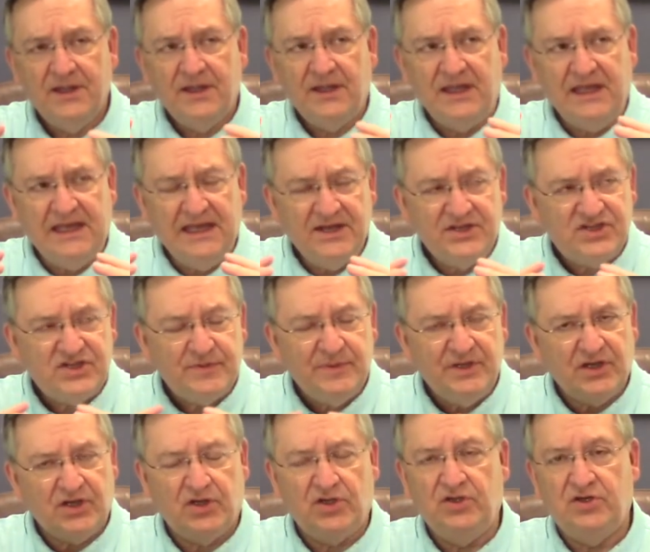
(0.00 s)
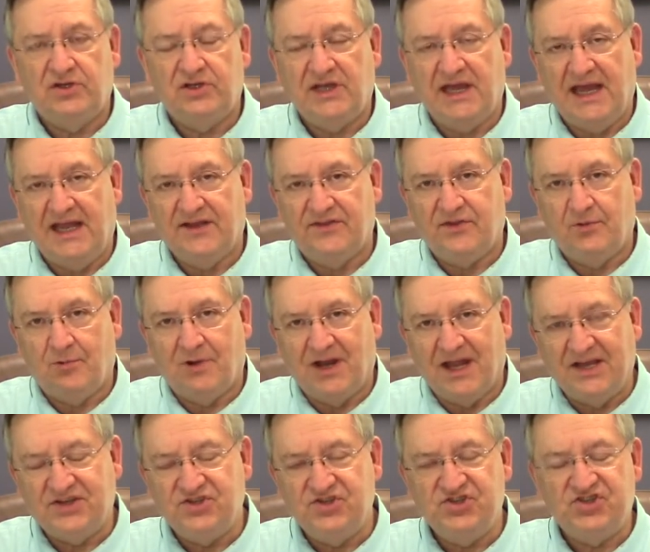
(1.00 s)
intimate look at the
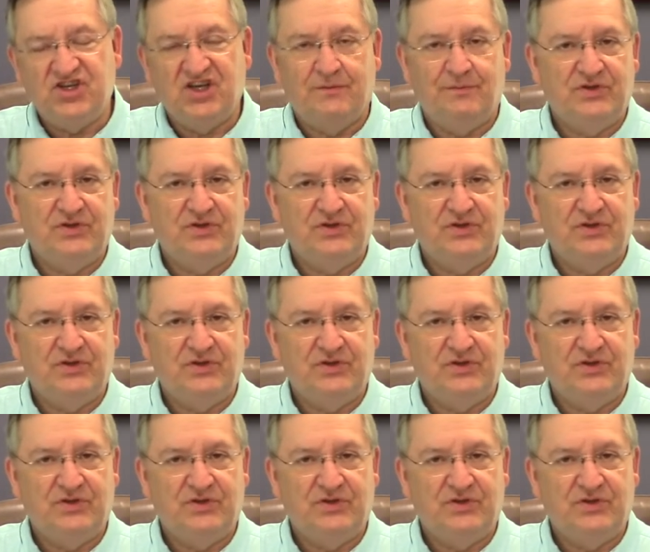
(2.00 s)
relationship